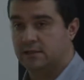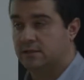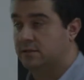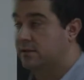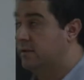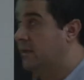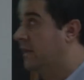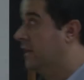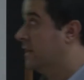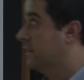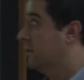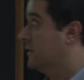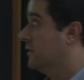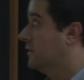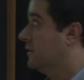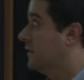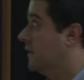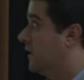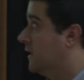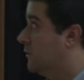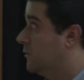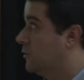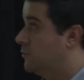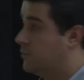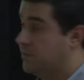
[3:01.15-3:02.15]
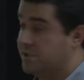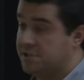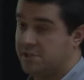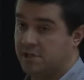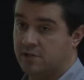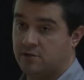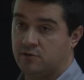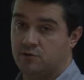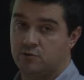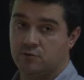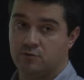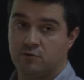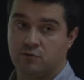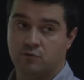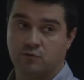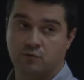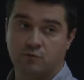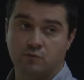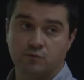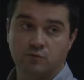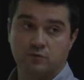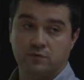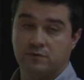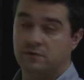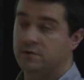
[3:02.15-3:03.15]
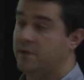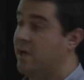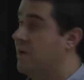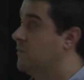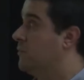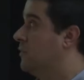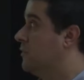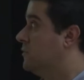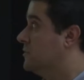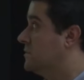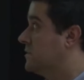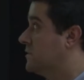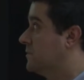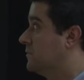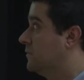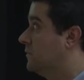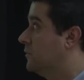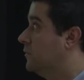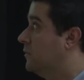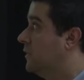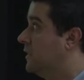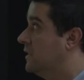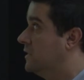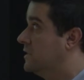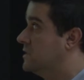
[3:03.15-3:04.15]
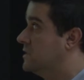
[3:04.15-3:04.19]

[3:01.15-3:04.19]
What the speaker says: Then I will present you two demos. One